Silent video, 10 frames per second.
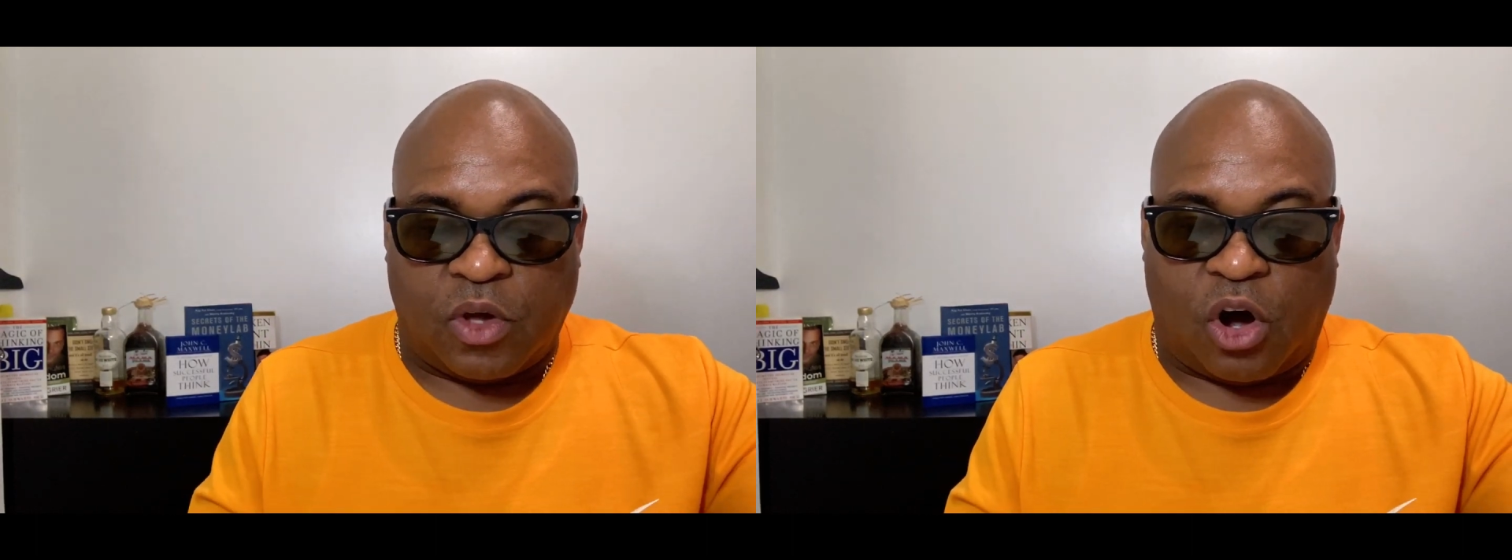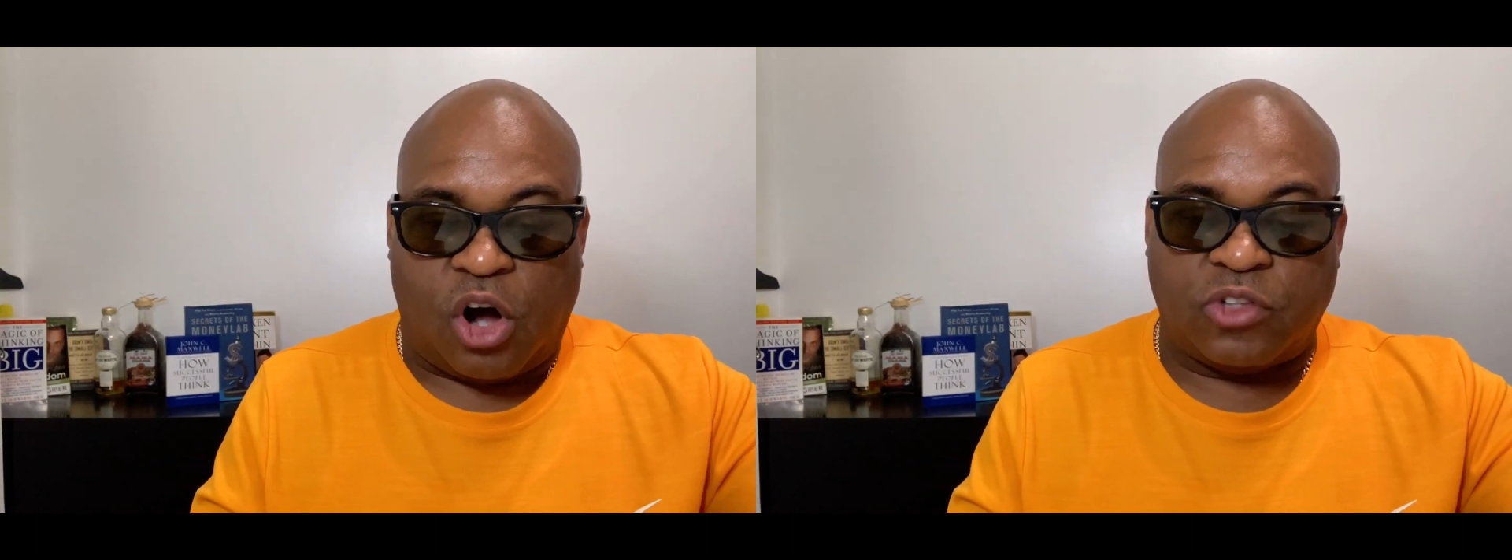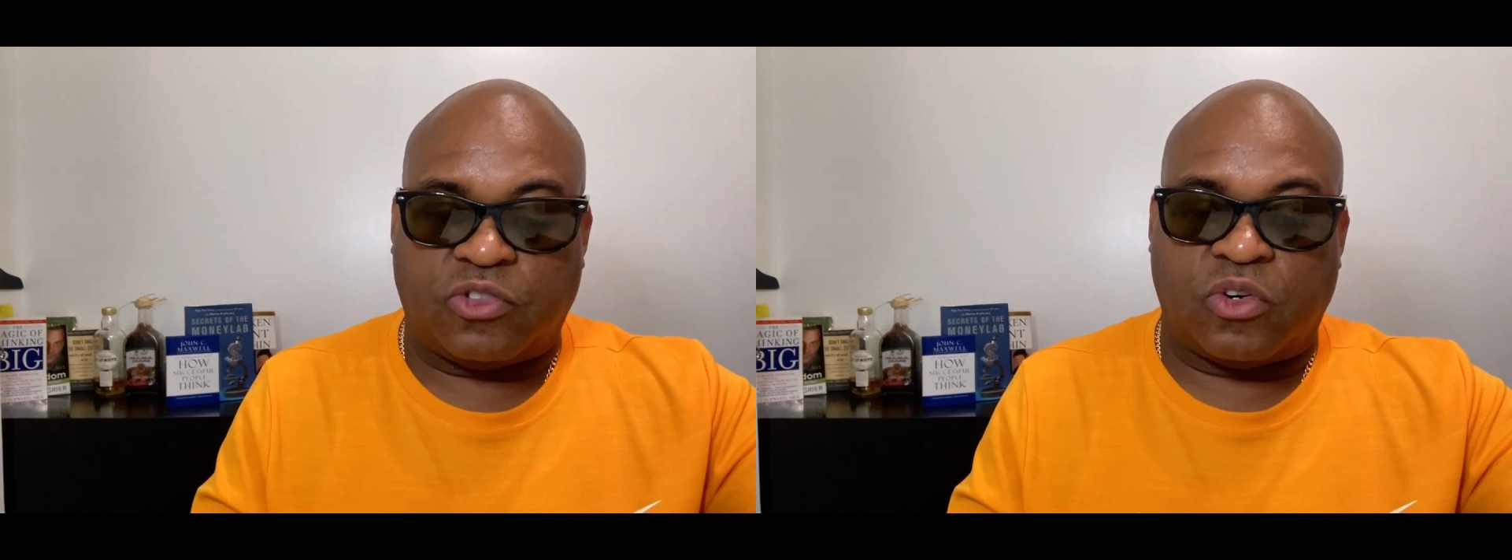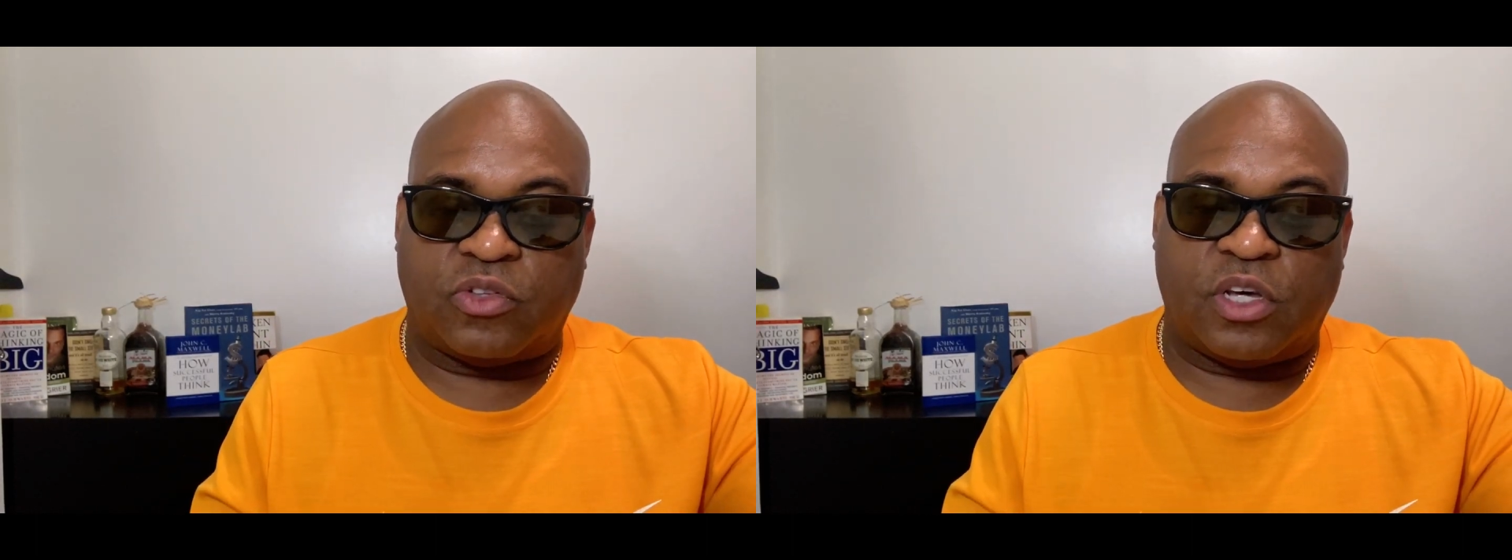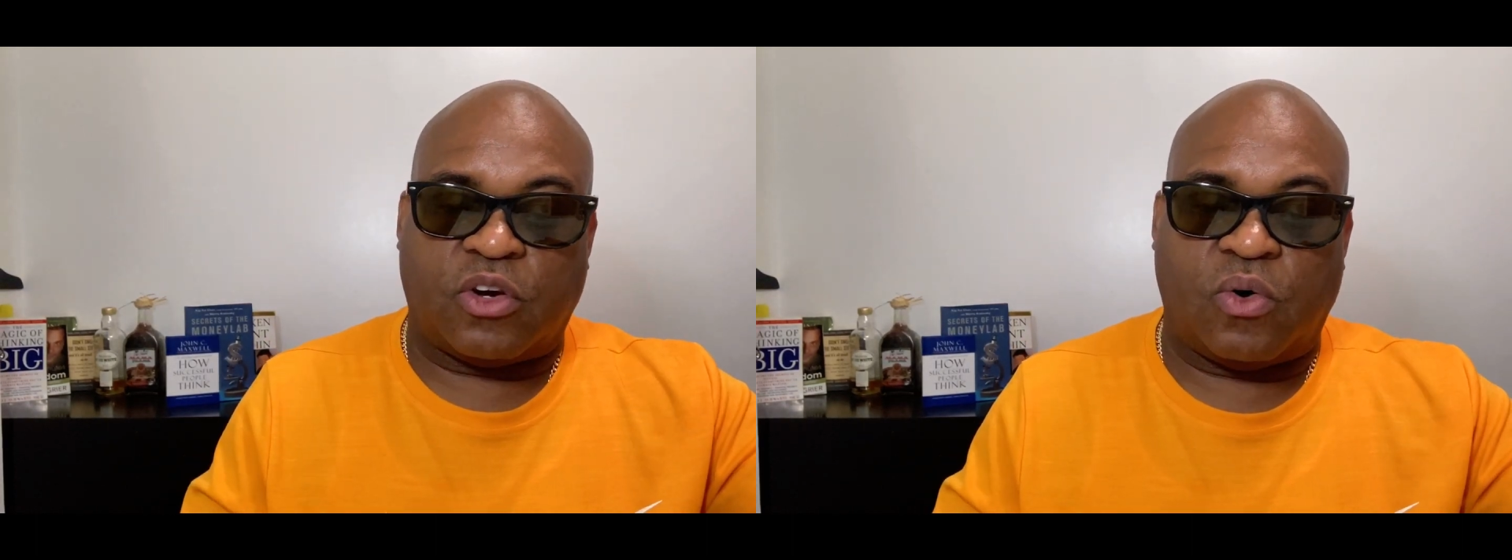Also,
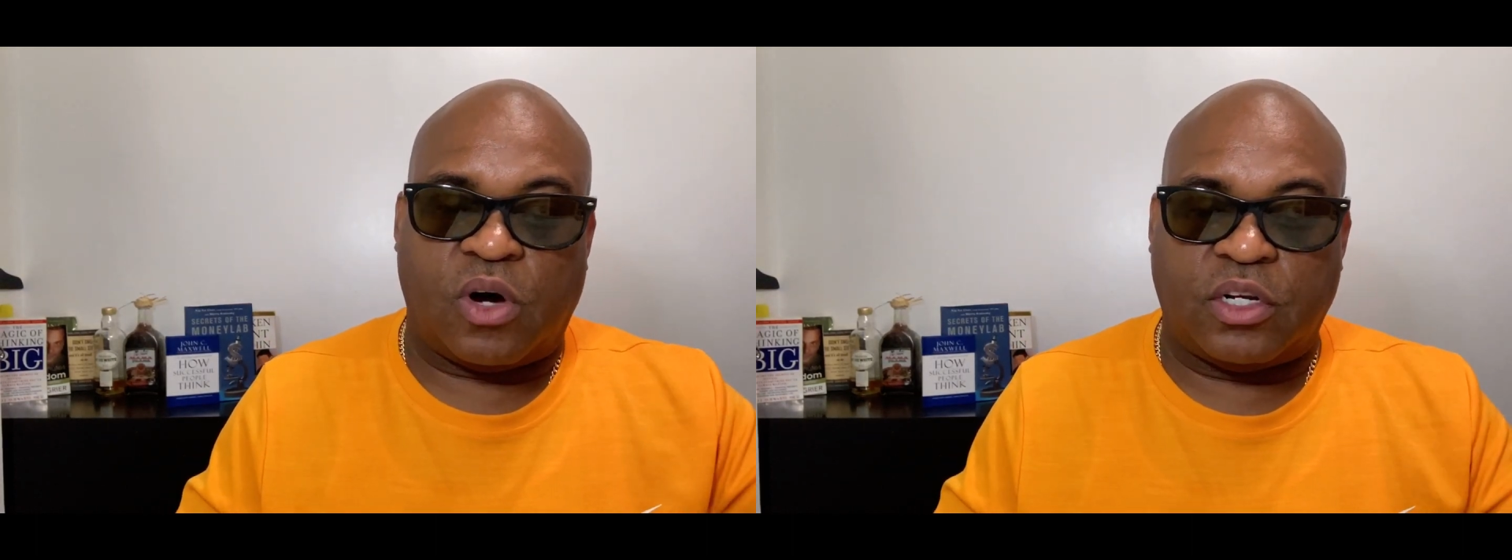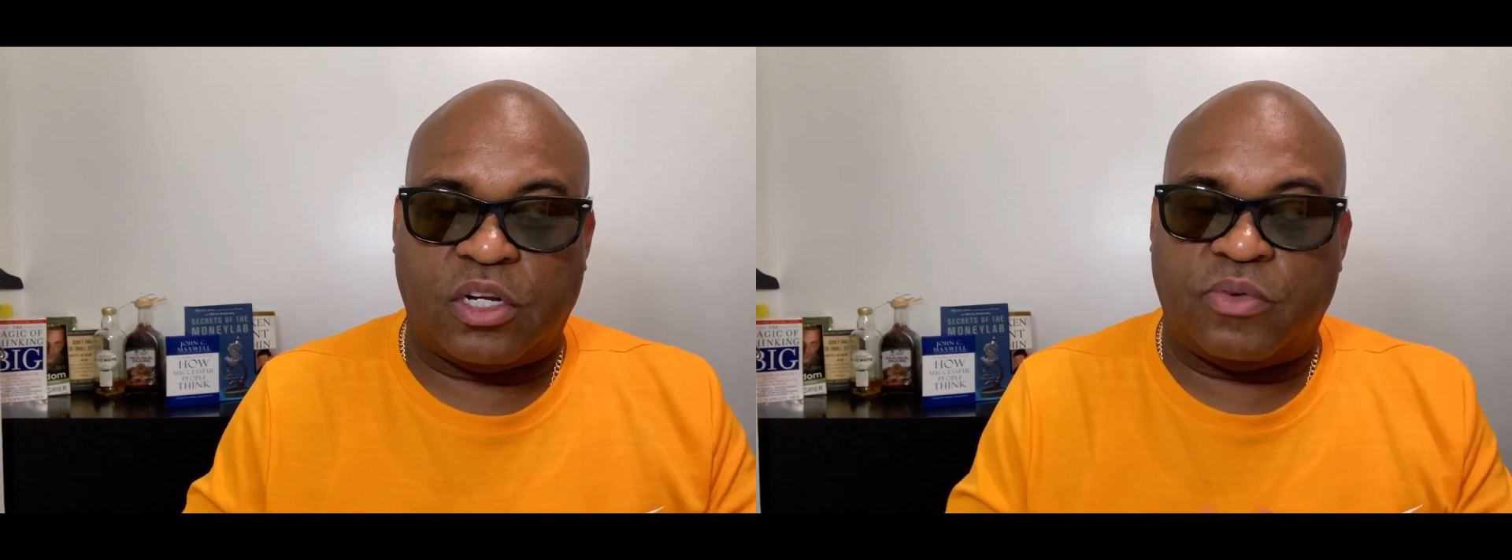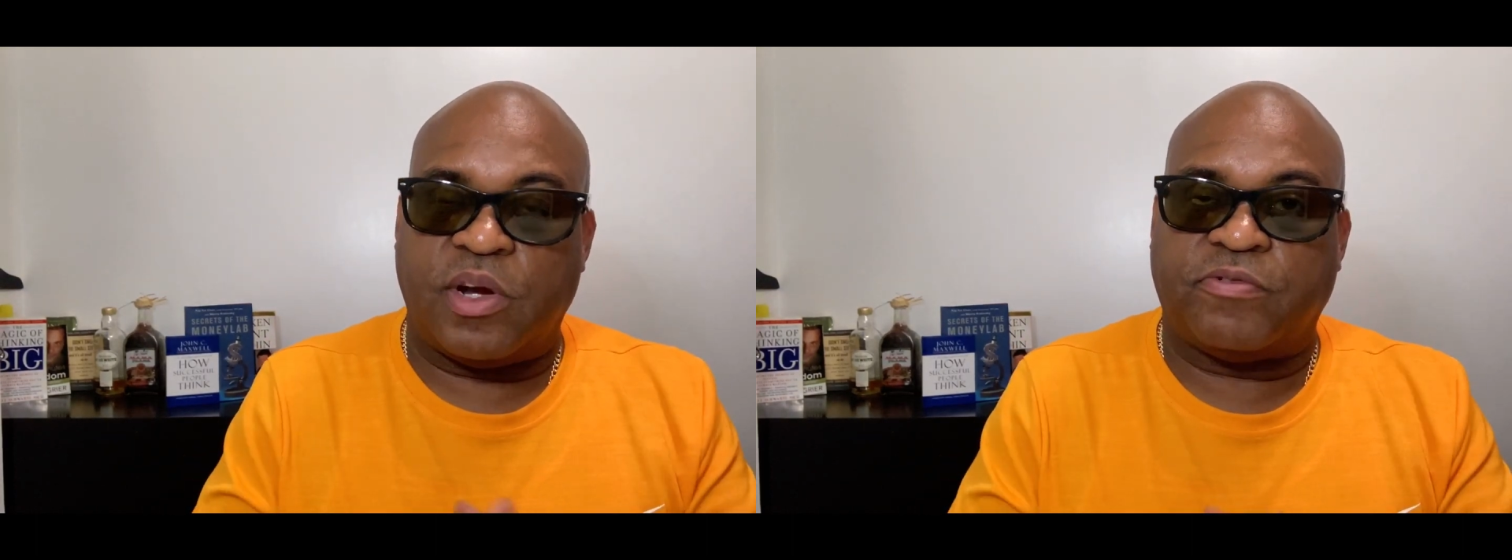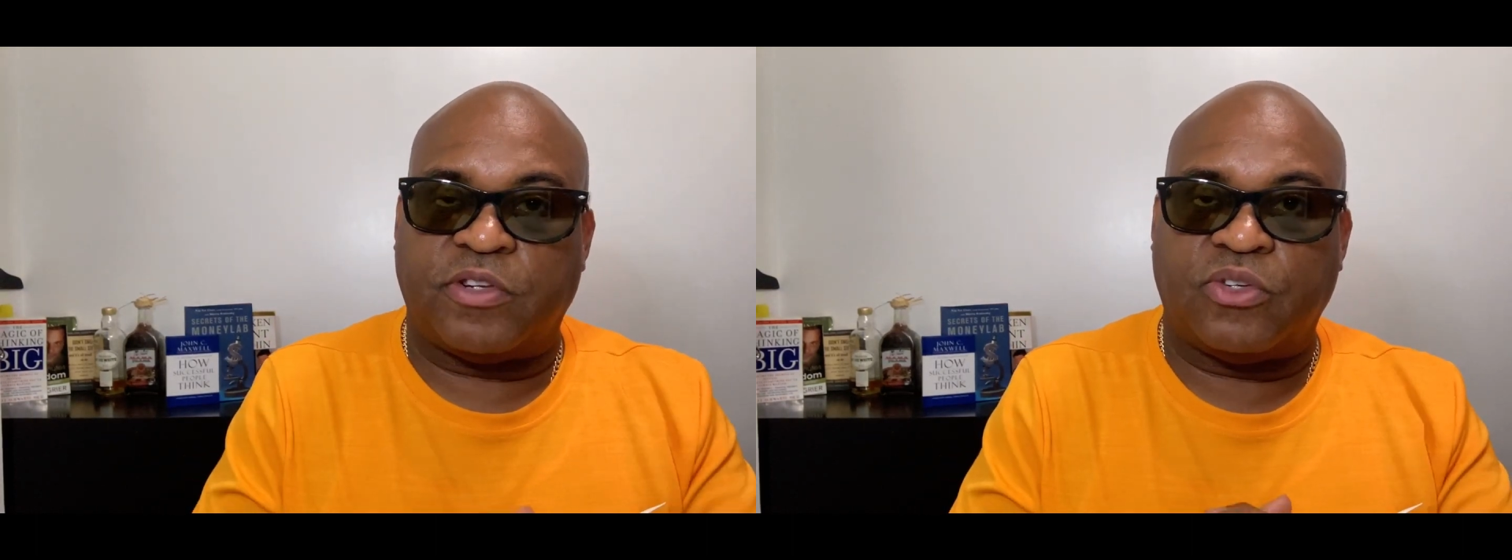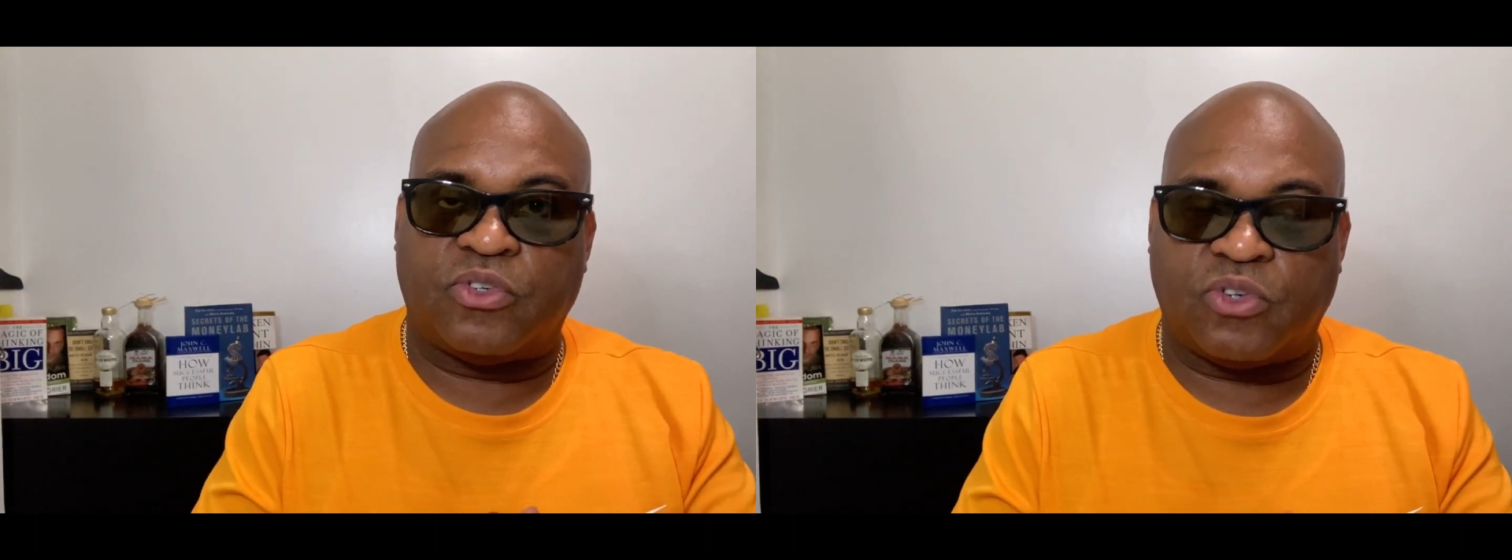their quarterly
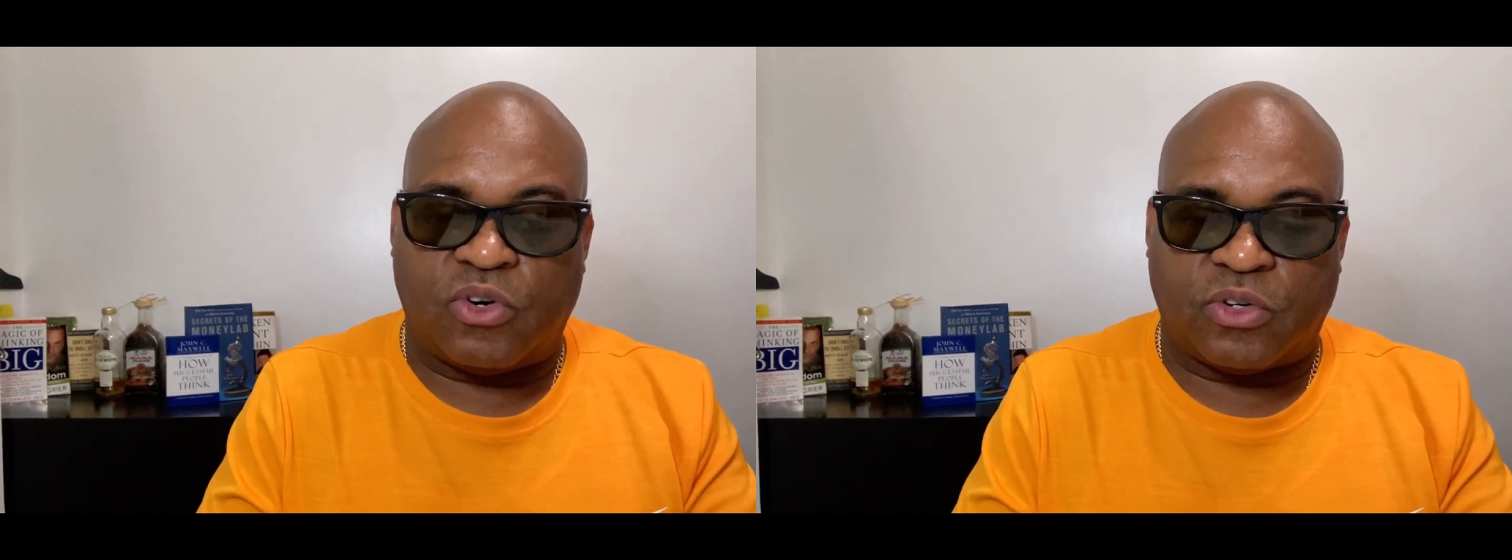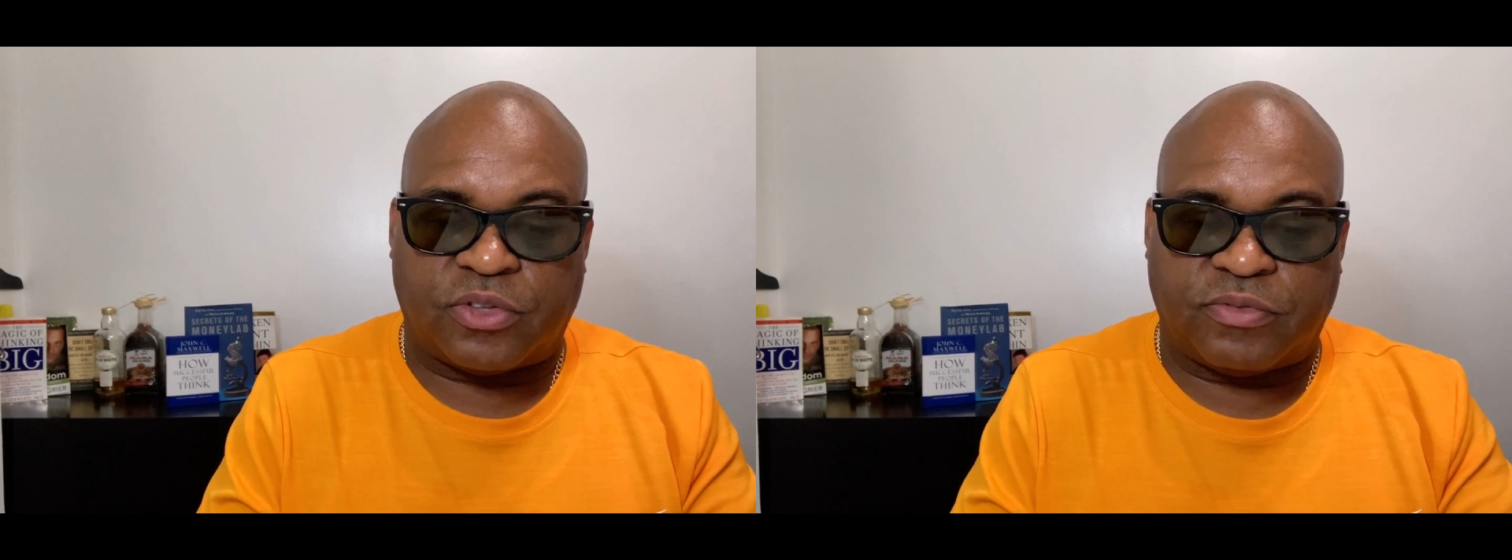revenue growth,